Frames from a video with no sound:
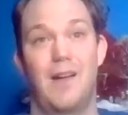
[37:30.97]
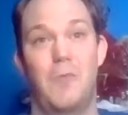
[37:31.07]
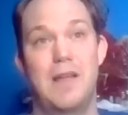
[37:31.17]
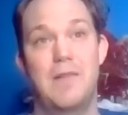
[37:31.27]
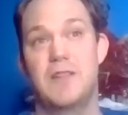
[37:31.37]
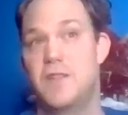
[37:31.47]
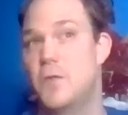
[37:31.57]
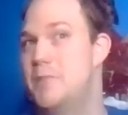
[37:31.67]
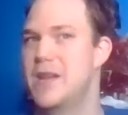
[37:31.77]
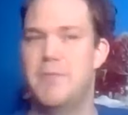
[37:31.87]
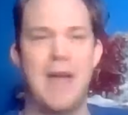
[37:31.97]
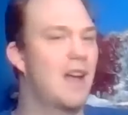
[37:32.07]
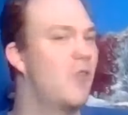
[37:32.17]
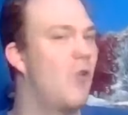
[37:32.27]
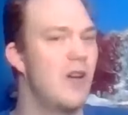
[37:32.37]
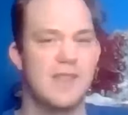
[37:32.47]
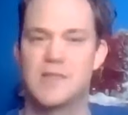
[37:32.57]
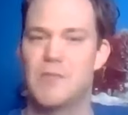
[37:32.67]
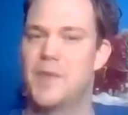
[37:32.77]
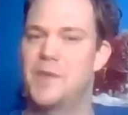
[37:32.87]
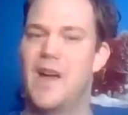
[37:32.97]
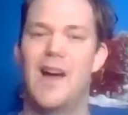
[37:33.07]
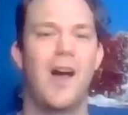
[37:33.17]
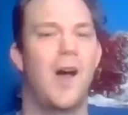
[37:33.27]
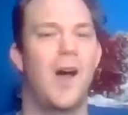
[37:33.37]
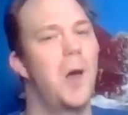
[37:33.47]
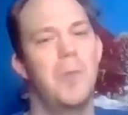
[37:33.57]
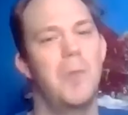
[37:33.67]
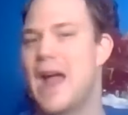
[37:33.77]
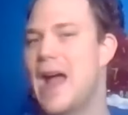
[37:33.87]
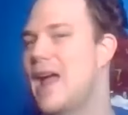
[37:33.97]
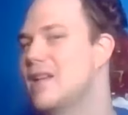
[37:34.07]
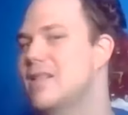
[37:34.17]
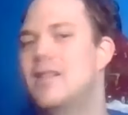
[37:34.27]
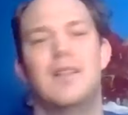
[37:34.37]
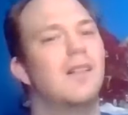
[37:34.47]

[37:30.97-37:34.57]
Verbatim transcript: We would do beanbag tosses with them, and